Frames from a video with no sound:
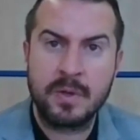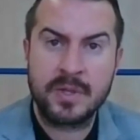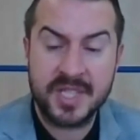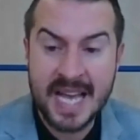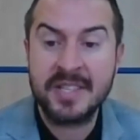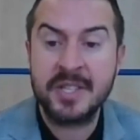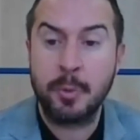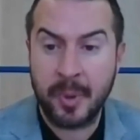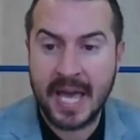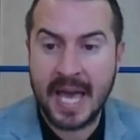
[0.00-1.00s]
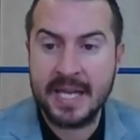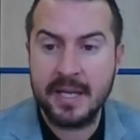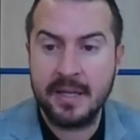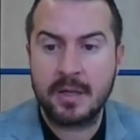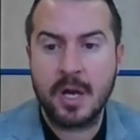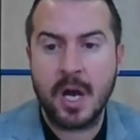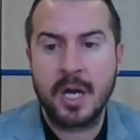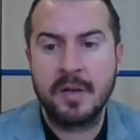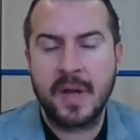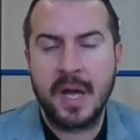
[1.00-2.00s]
set up again
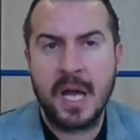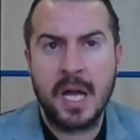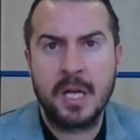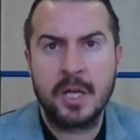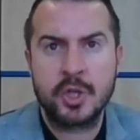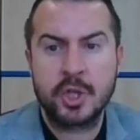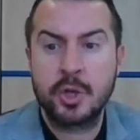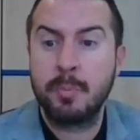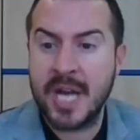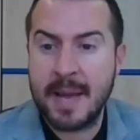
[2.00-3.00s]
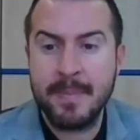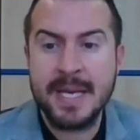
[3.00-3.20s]
kind of subject